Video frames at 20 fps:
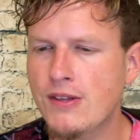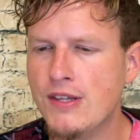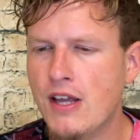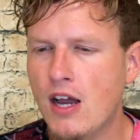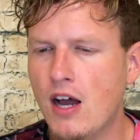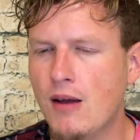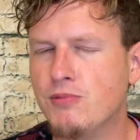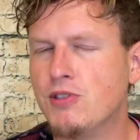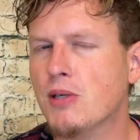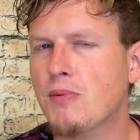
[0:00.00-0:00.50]

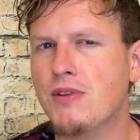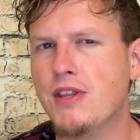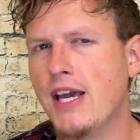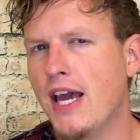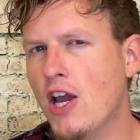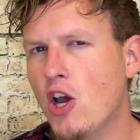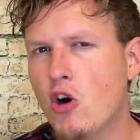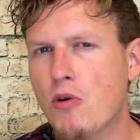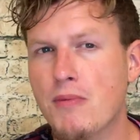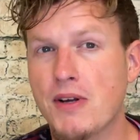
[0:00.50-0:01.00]
um, some of
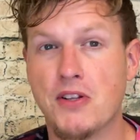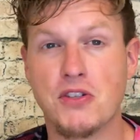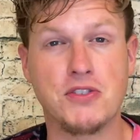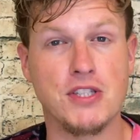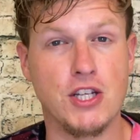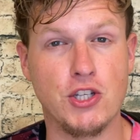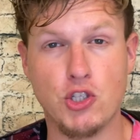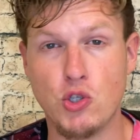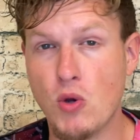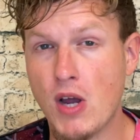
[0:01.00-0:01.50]
the ailments
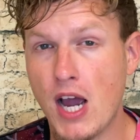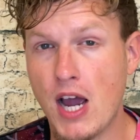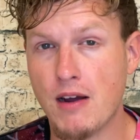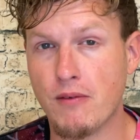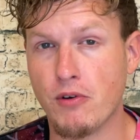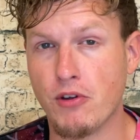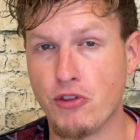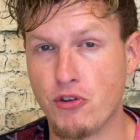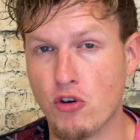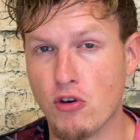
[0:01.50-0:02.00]
that you have
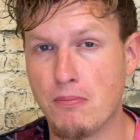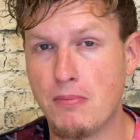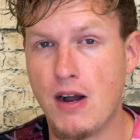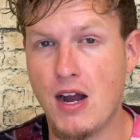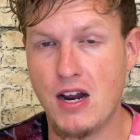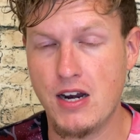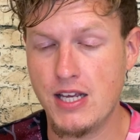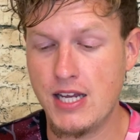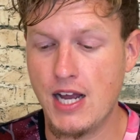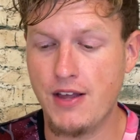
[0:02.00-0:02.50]
with your
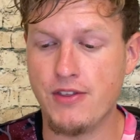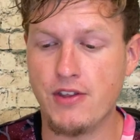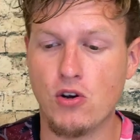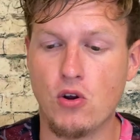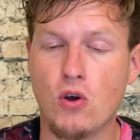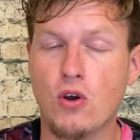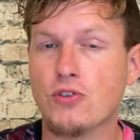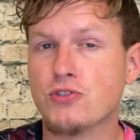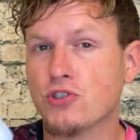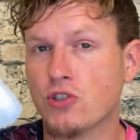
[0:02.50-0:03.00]
body and then
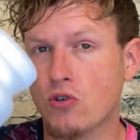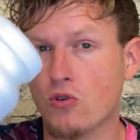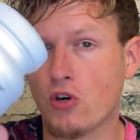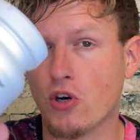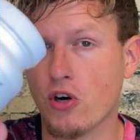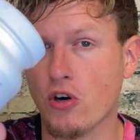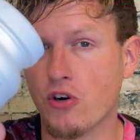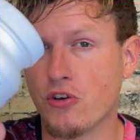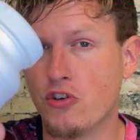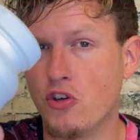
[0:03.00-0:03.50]
also
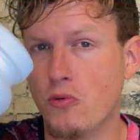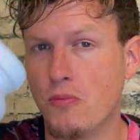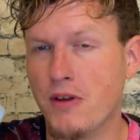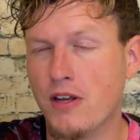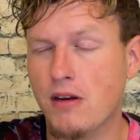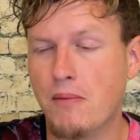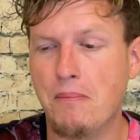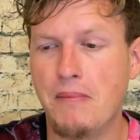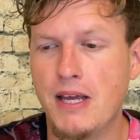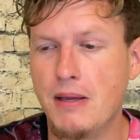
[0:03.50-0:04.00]

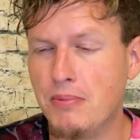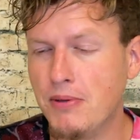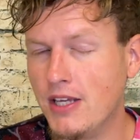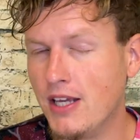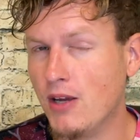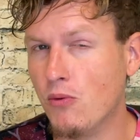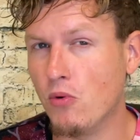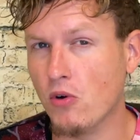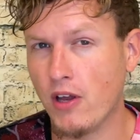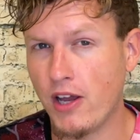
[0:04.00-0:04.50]
curcumin, and maybe
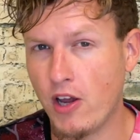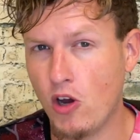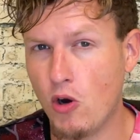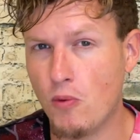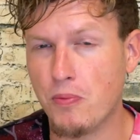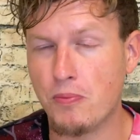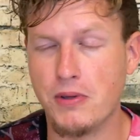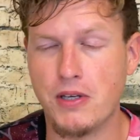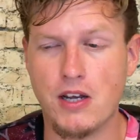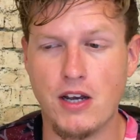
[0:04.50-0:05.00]
it will
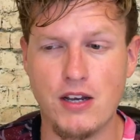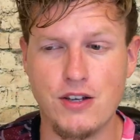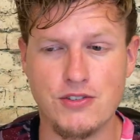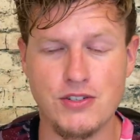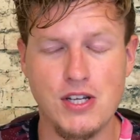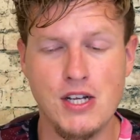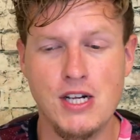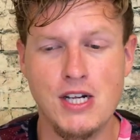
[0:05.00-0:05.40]
help because